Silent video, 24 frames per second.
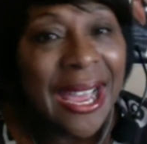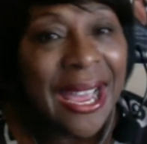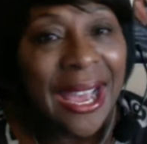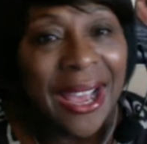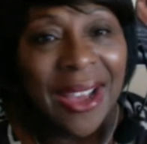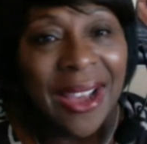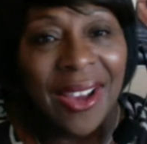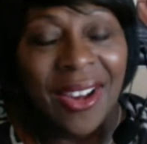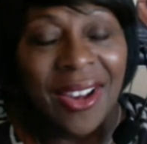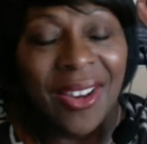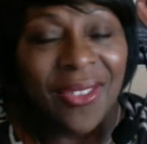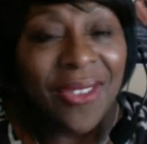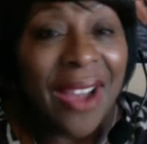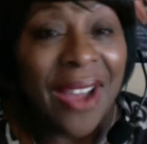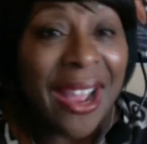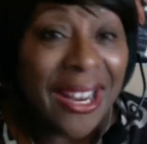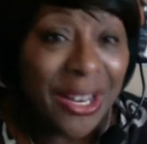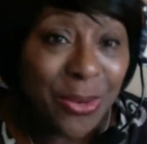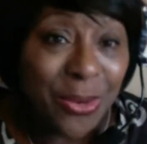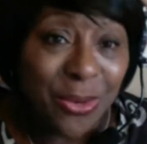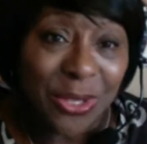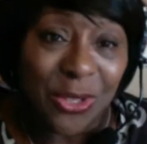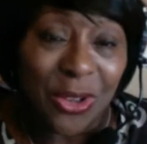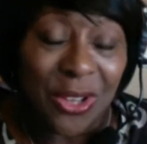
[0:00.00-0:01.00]

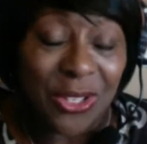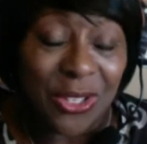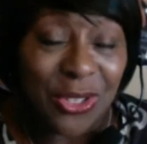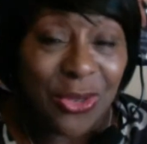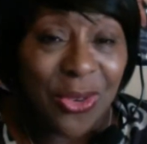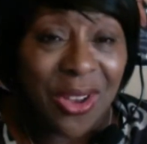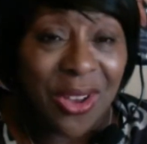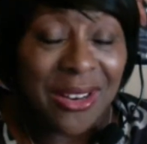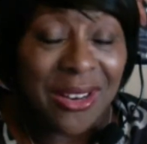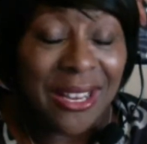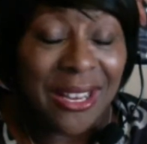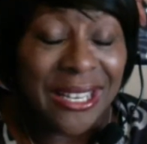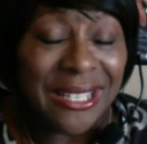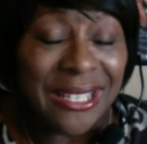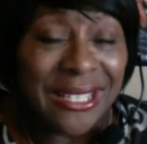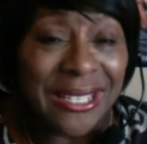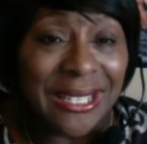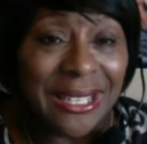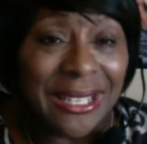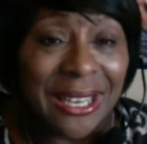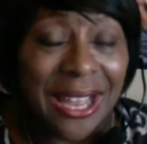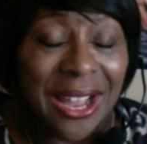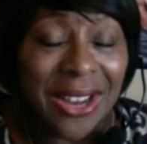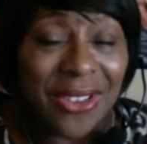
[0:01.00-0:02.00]
Rodney was also on Ladies in
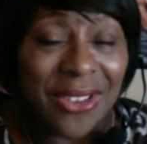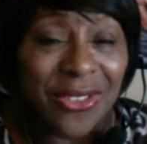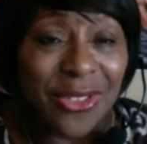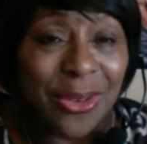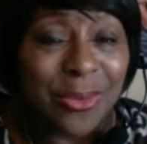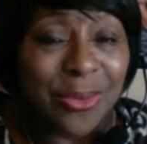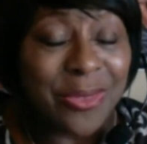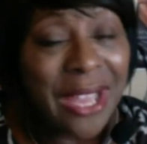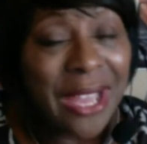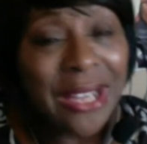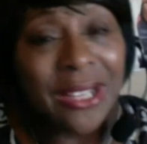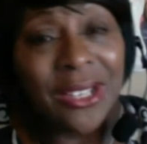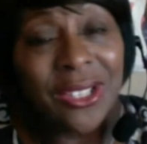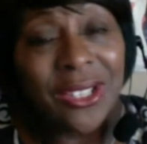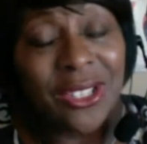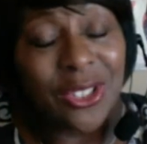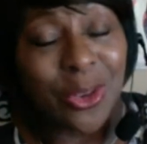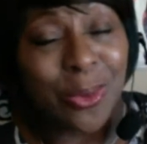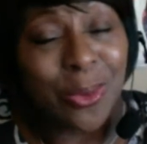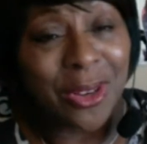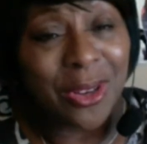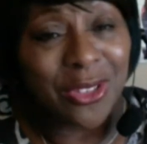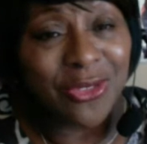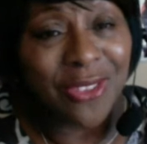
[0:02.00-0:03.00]
the Locker Room. Thank you
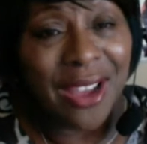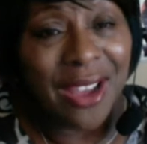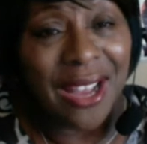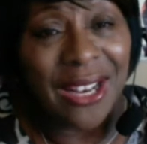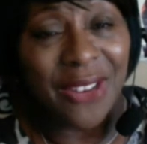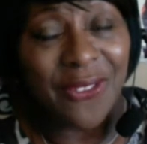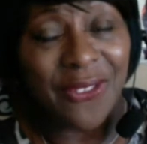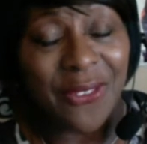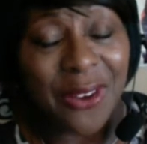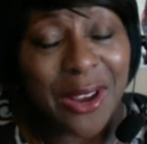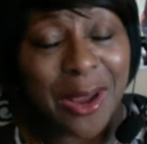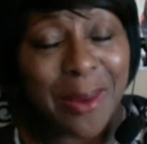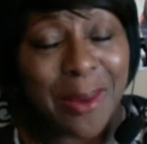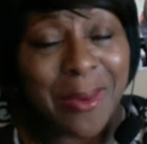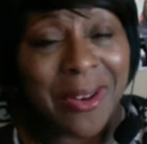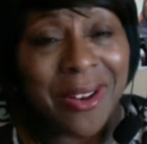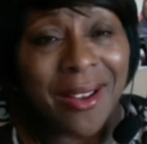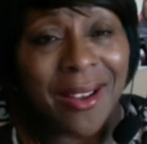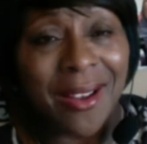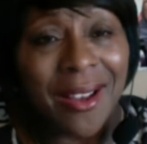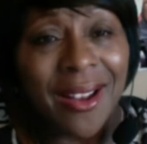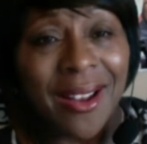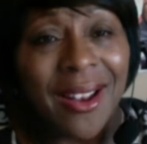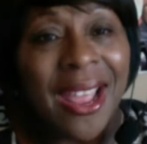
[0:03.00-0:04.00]
so much, Rodney, for coming
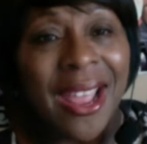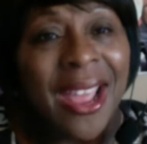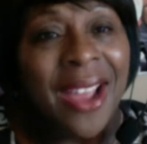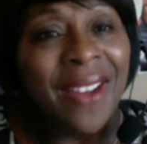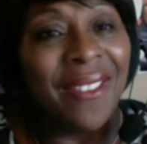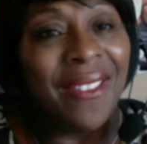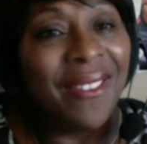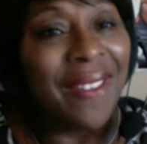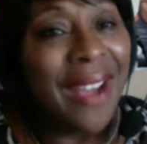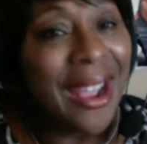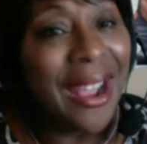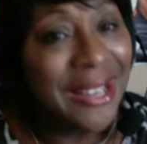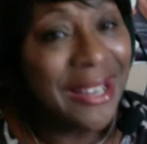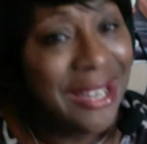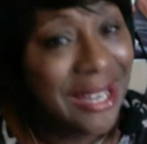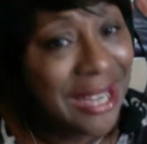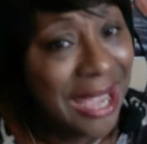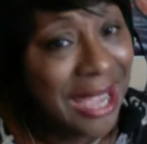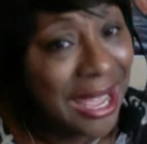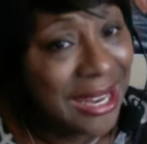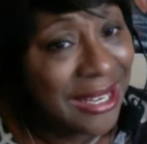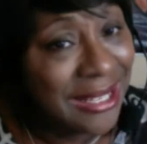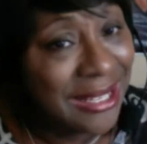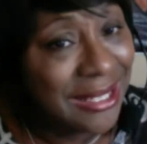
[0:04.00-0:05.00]
on. Rodney
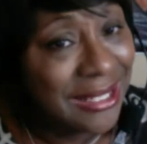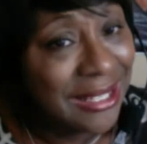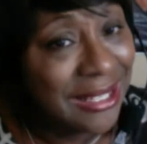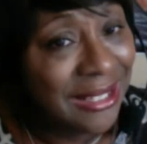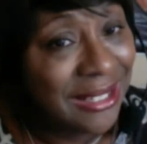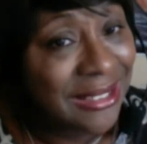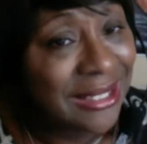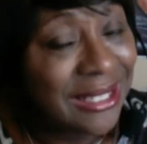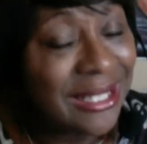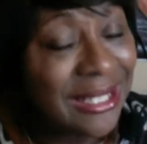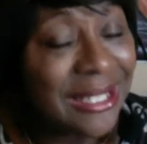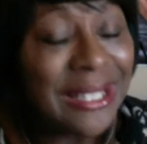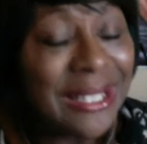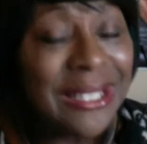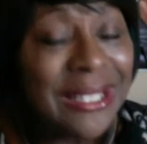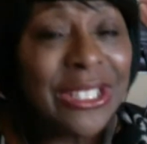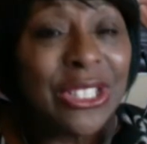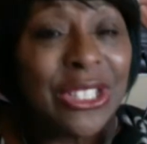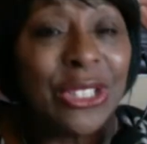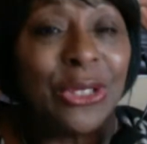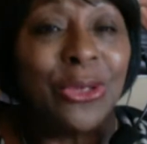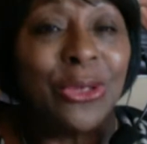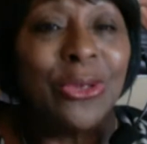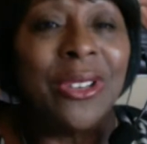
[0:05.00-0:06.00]
got inducted
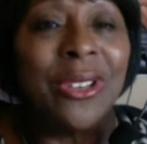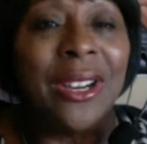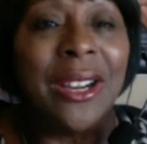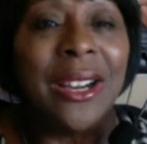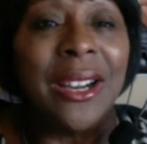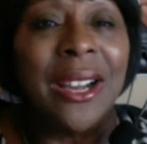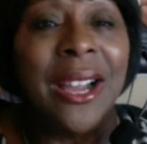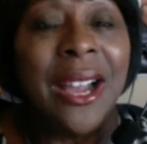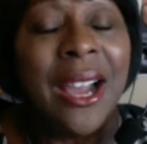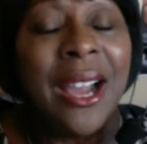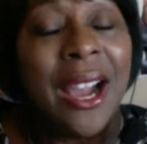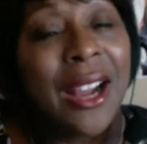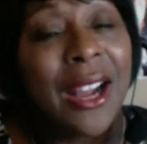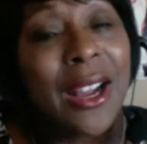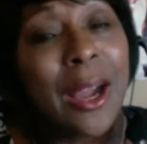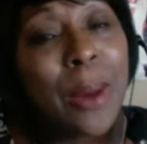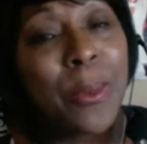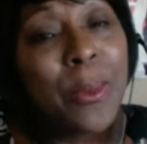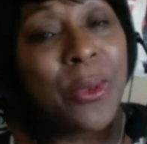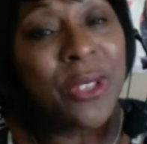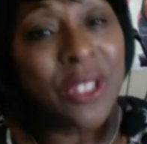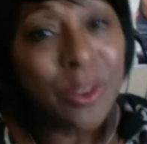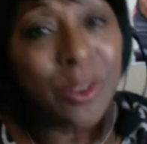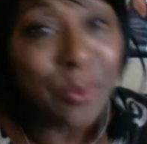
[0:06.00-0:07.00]
into a
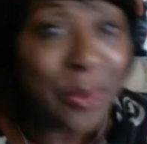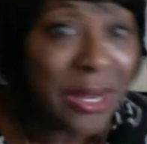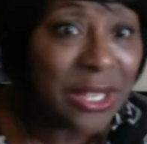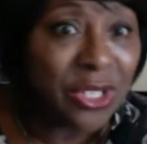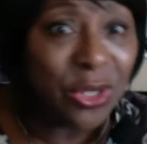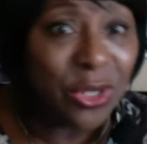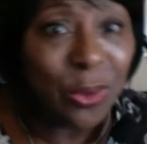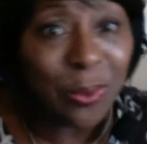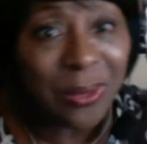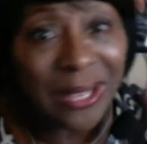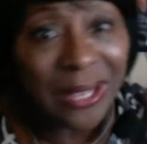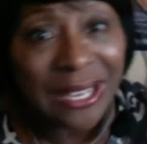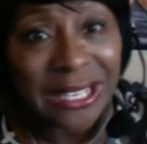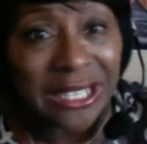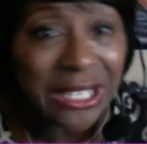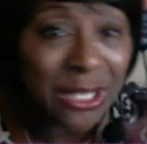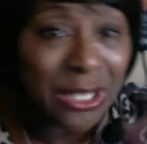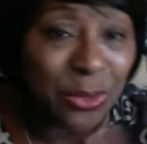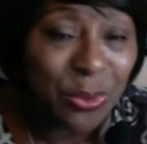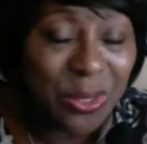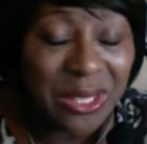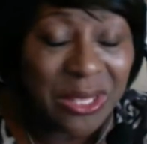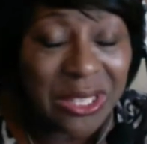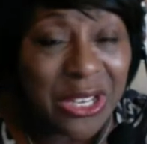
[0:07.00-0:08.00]
couple special
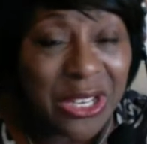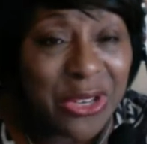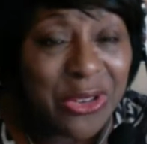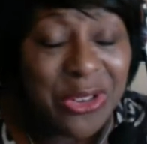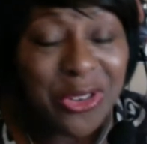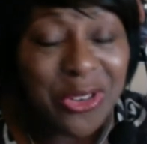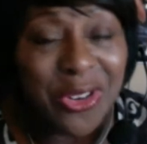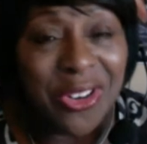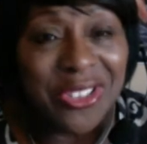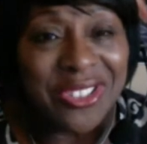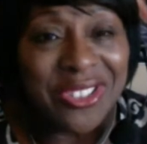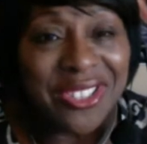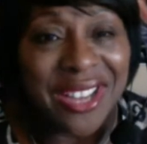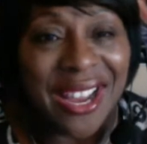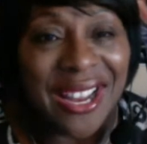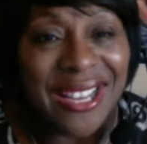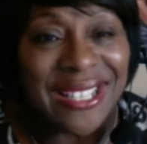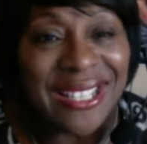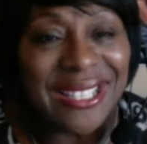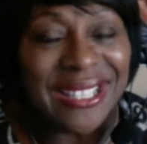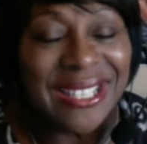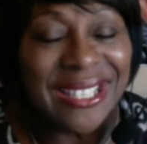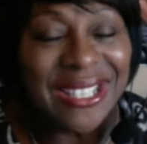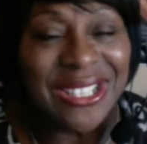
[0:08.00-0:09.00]
places with the New York
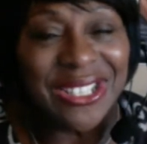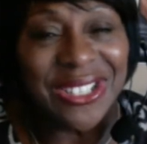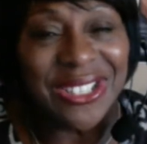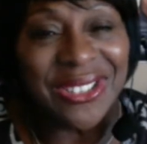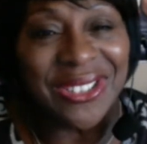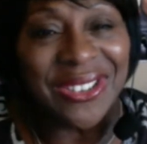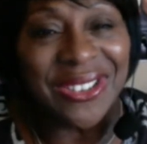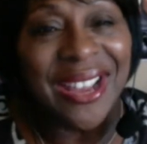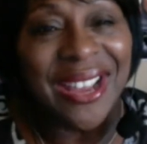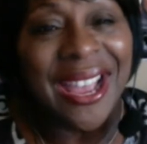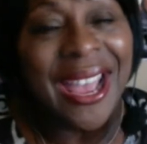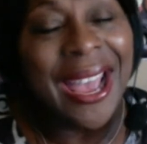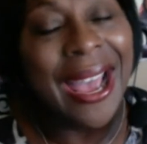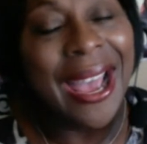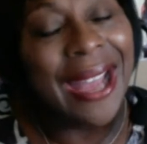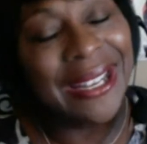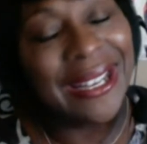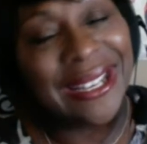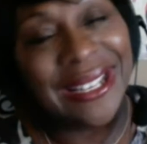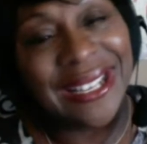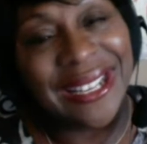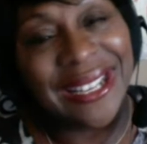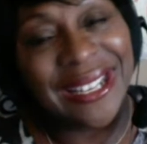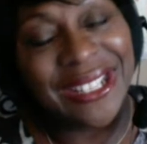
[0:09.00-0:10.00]
Giants this year. I
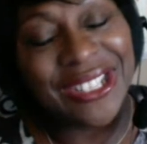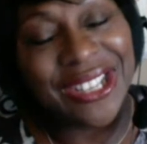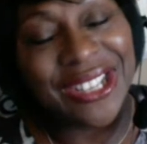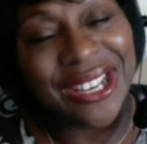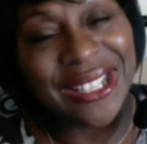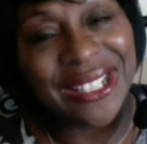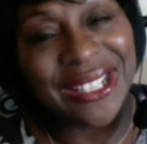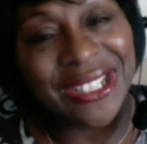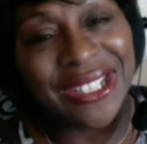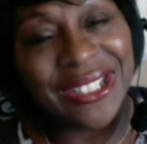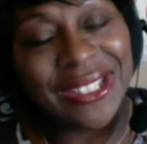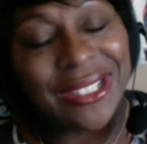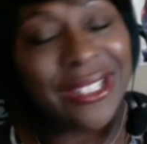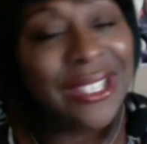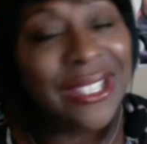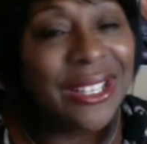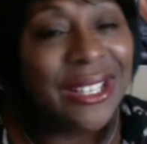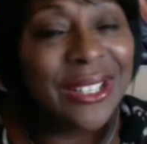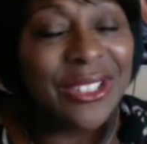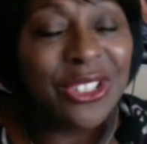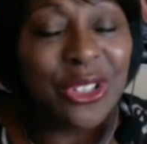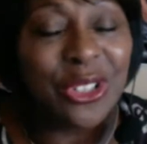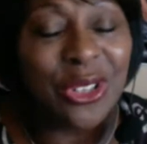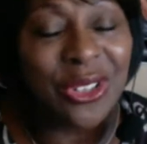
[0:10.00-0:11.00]
didn't get a chance
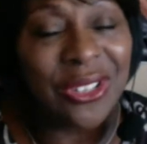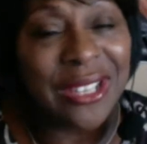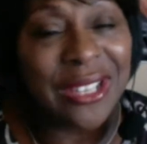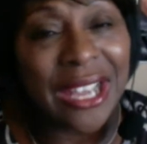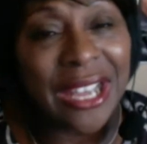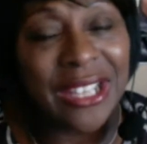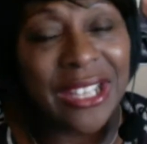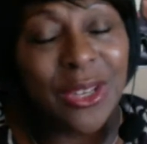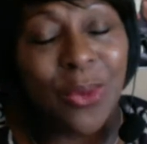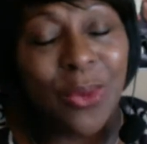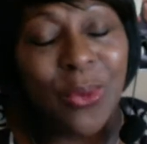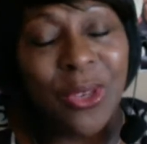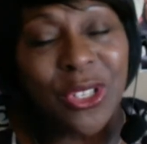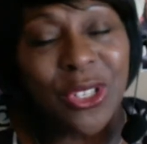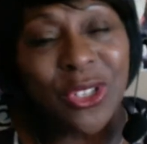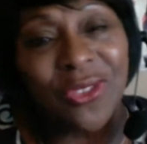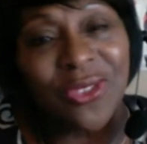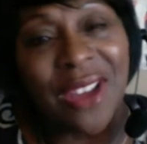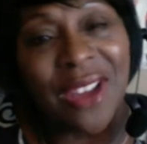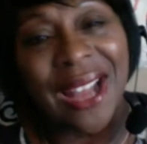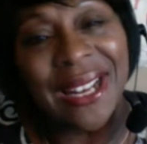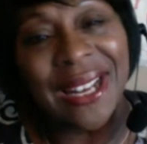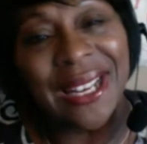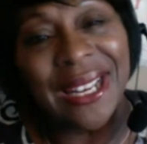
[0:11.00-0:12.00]
to catch up with you,
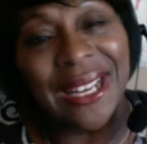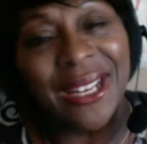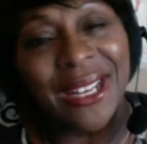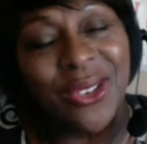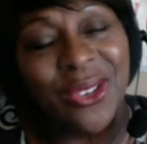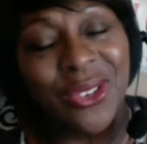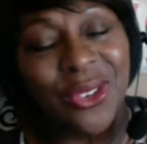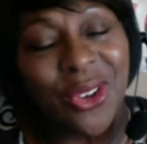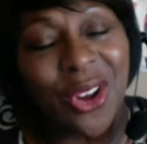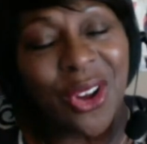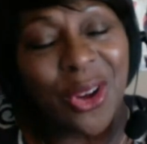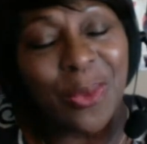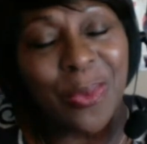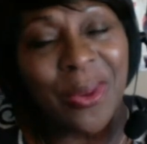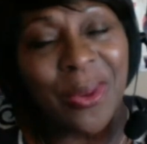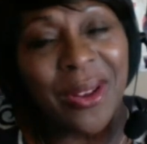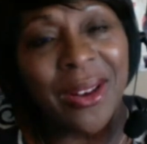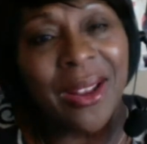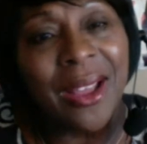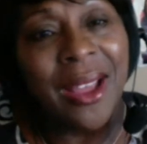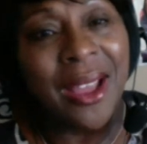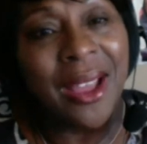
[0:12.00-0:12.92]
Rodney, in New York, but